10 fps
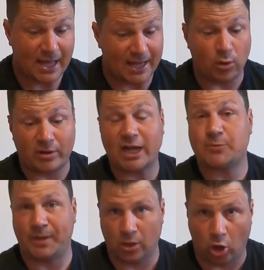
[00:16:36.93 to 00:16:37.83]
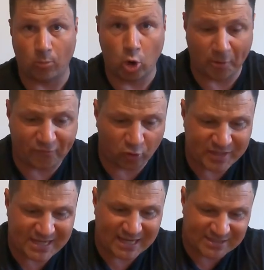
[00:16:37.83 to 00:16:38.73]
and it will catch me a lot more before the
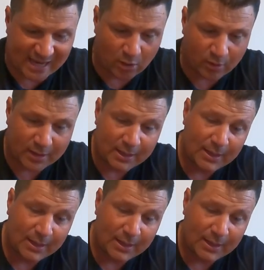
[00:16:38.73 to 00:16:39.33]
year's out.